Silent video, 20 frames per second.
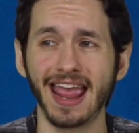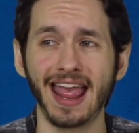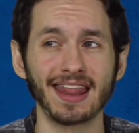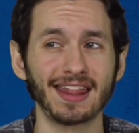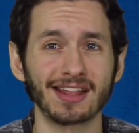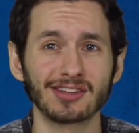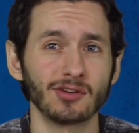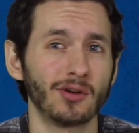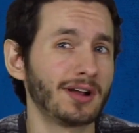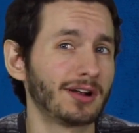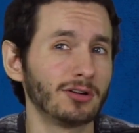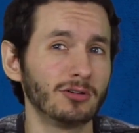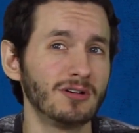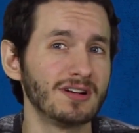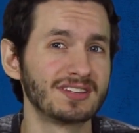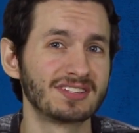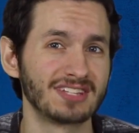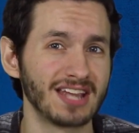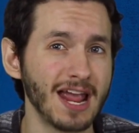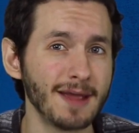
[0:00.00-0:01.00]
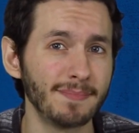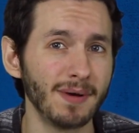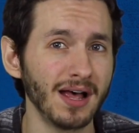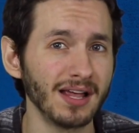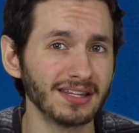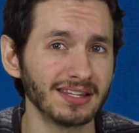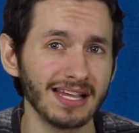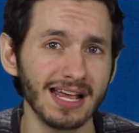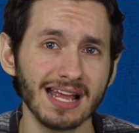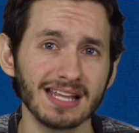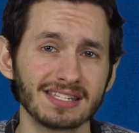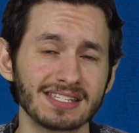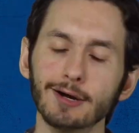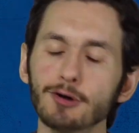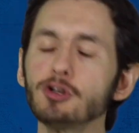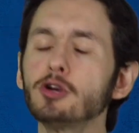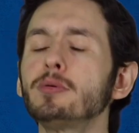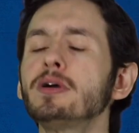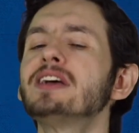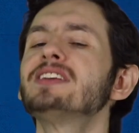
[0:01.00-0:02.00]
and that's all I can really say about that.
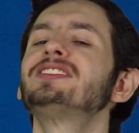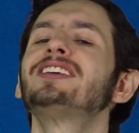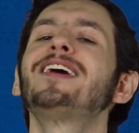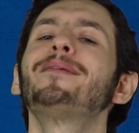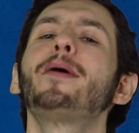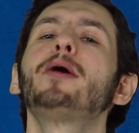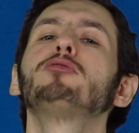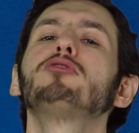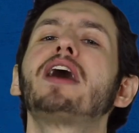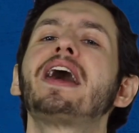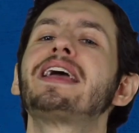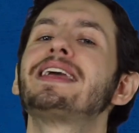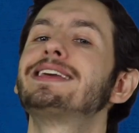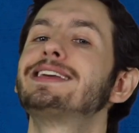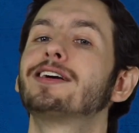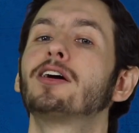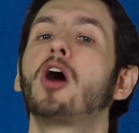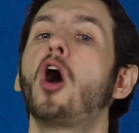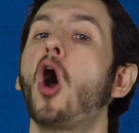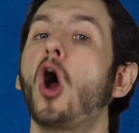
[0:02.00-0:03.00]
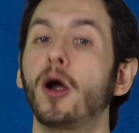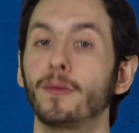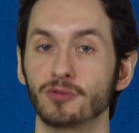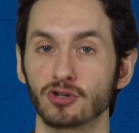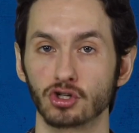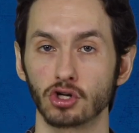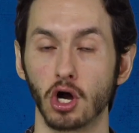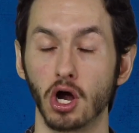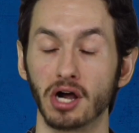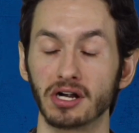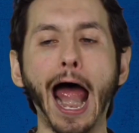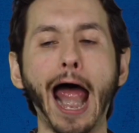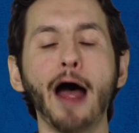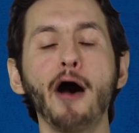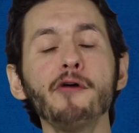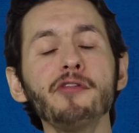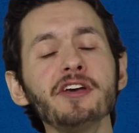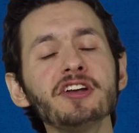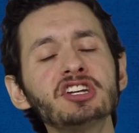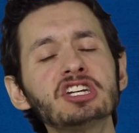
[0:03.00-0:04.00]
Here's what I'm gonna say about Ryan Kiera Armstrong. I
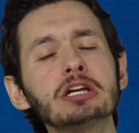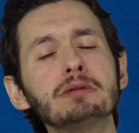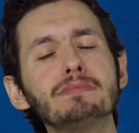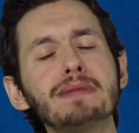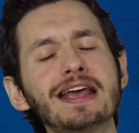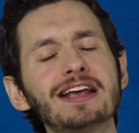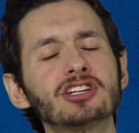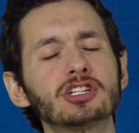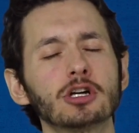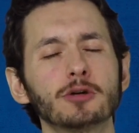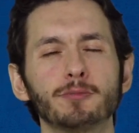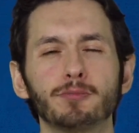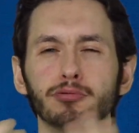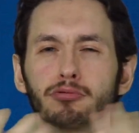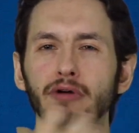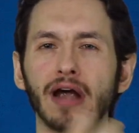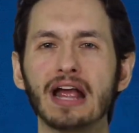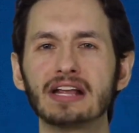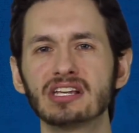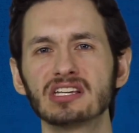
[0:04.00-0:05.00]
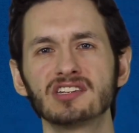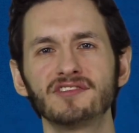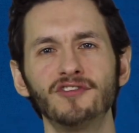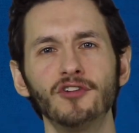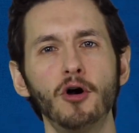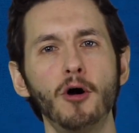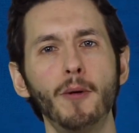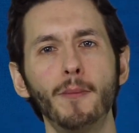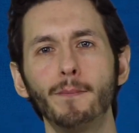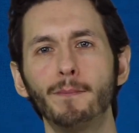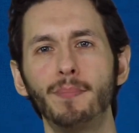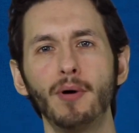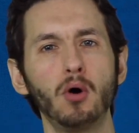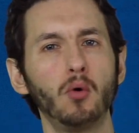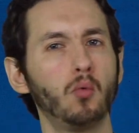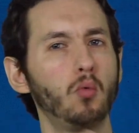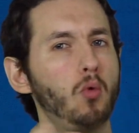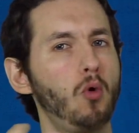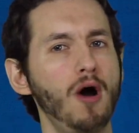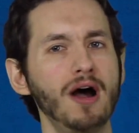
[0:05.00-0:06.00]
don't think she makes or breaks this film,
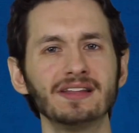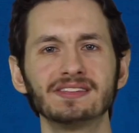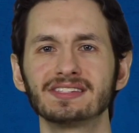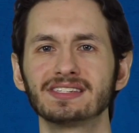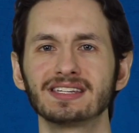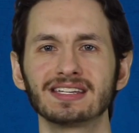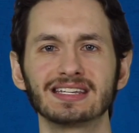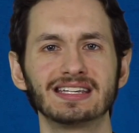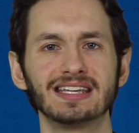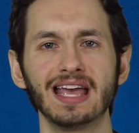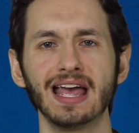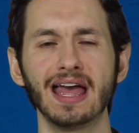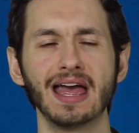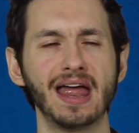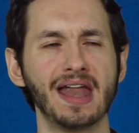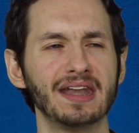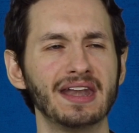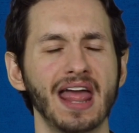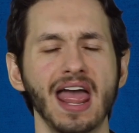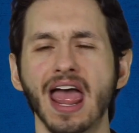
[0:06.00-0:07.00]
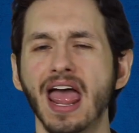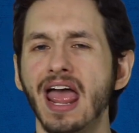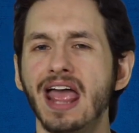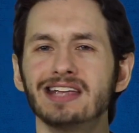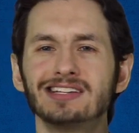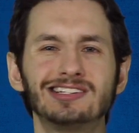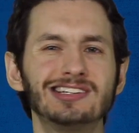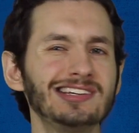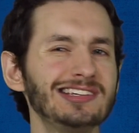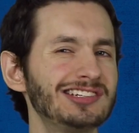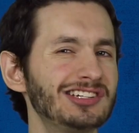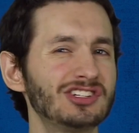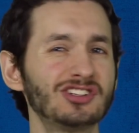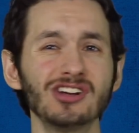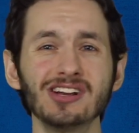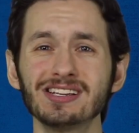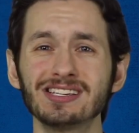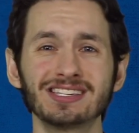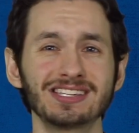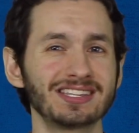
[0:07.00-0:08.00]
but once again, she's
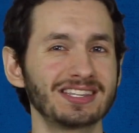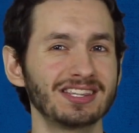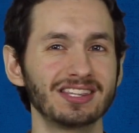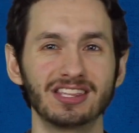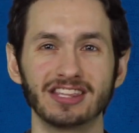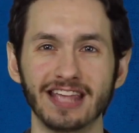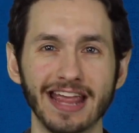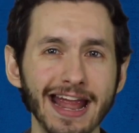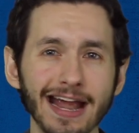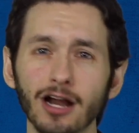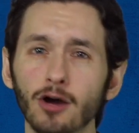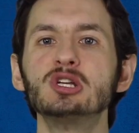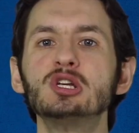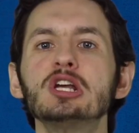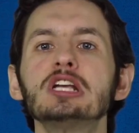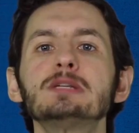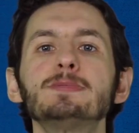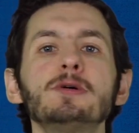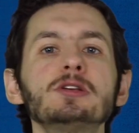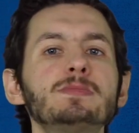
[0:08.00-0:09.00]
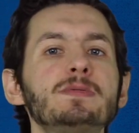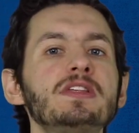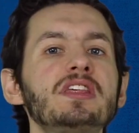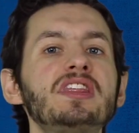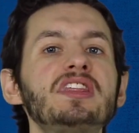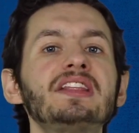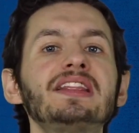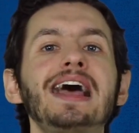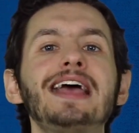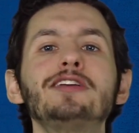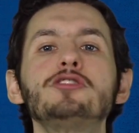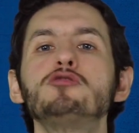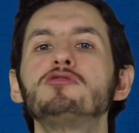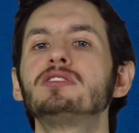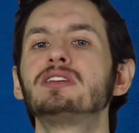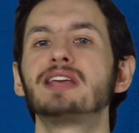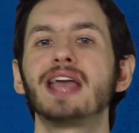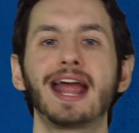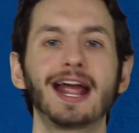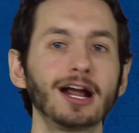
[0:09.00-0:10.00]
just there. She's supposed to be the thing that you
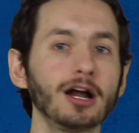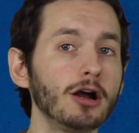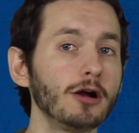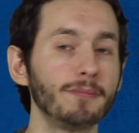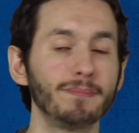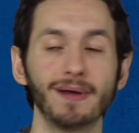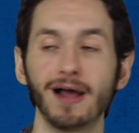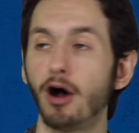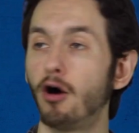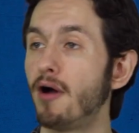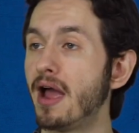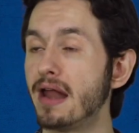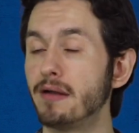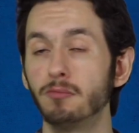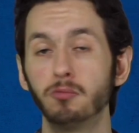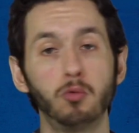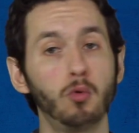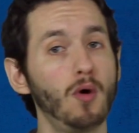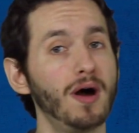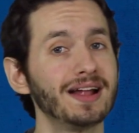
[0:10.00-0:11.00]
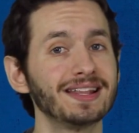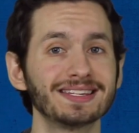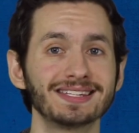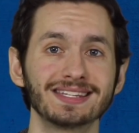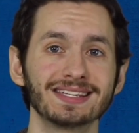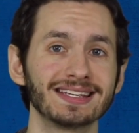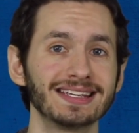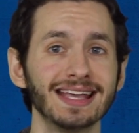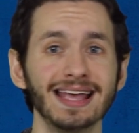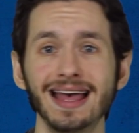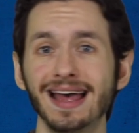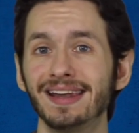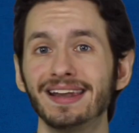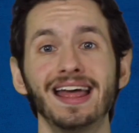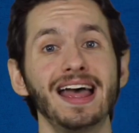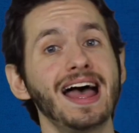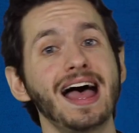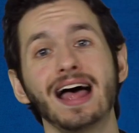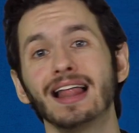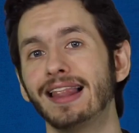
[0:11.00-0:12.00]
care about, and once
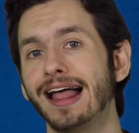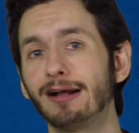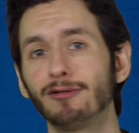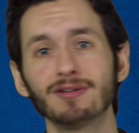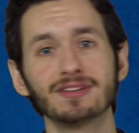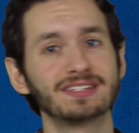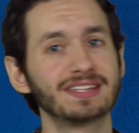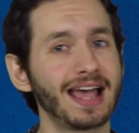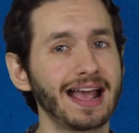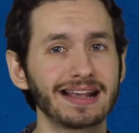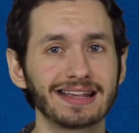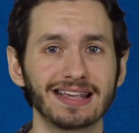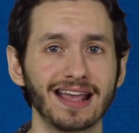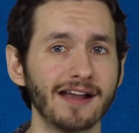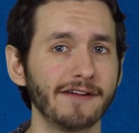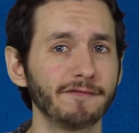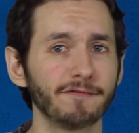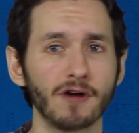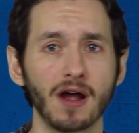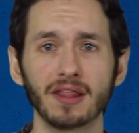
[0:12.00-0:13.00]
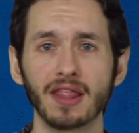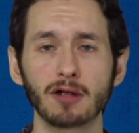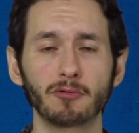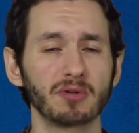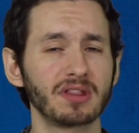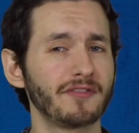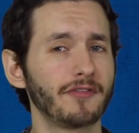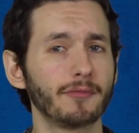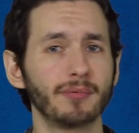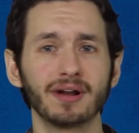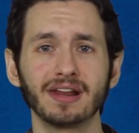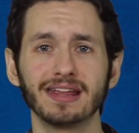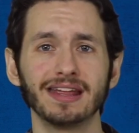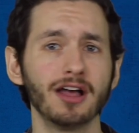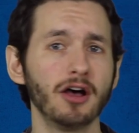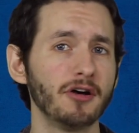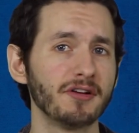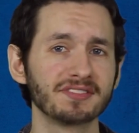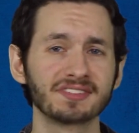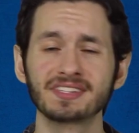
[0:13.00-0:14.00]
again, like with Zac Efron, like with everybody
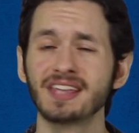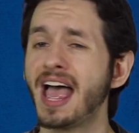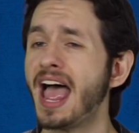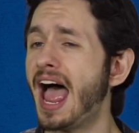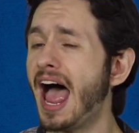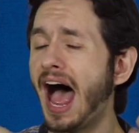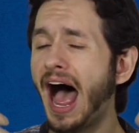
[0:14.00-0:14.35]
else,